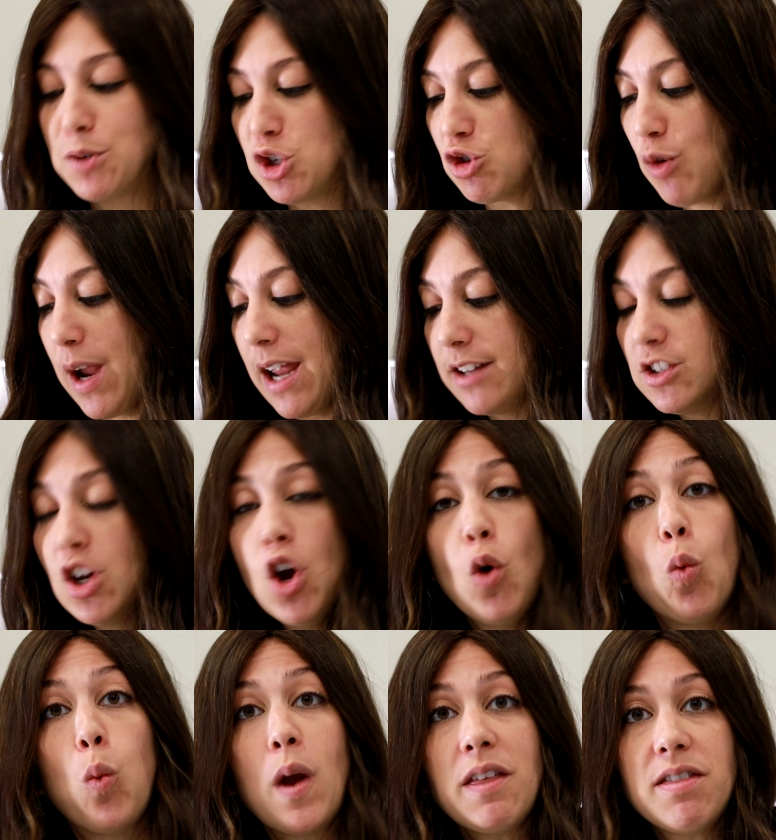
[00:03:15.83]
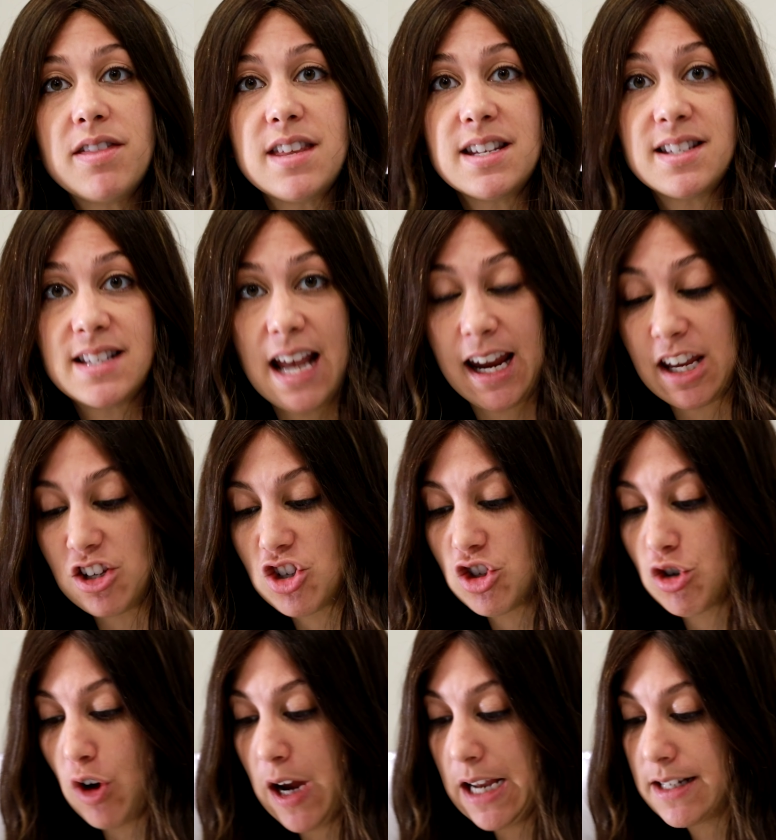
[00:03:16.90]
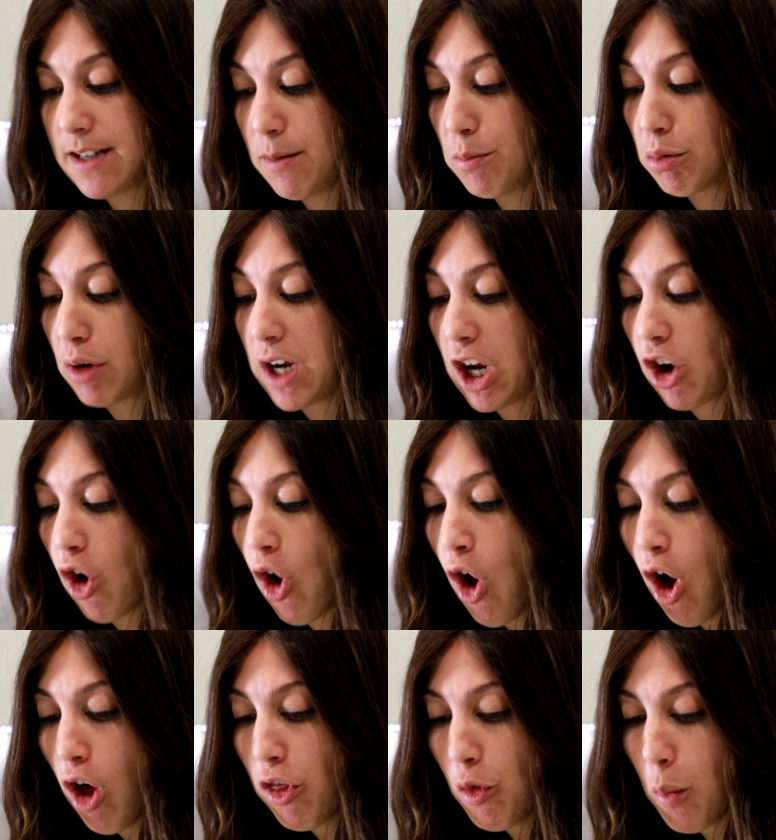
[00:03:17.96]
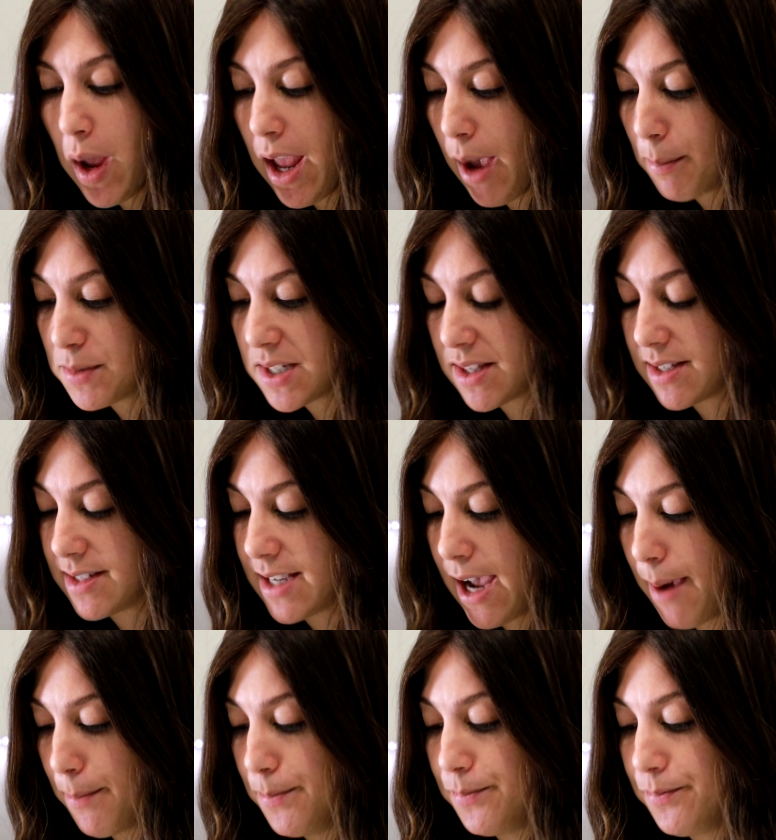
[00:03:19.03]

strand with the second strand. Bring it all the way up to the top.